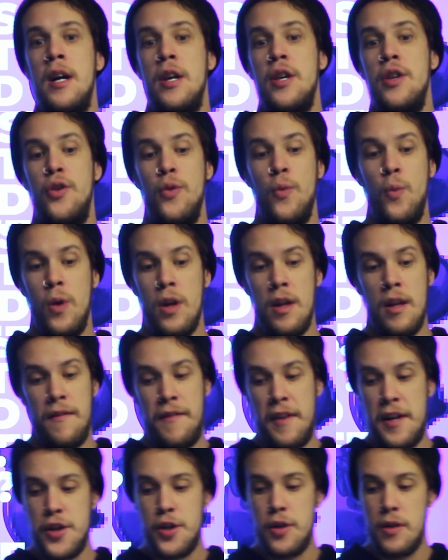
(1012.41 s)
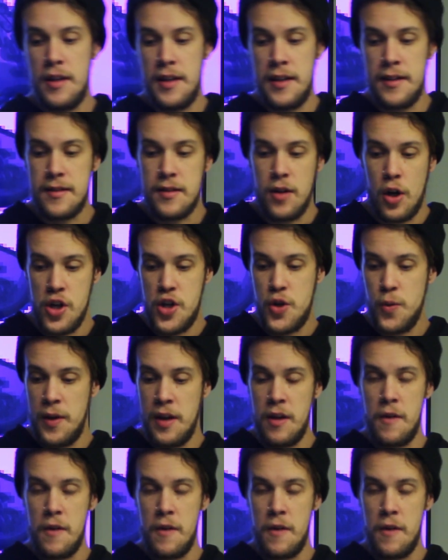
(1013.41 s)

you will eventually start doing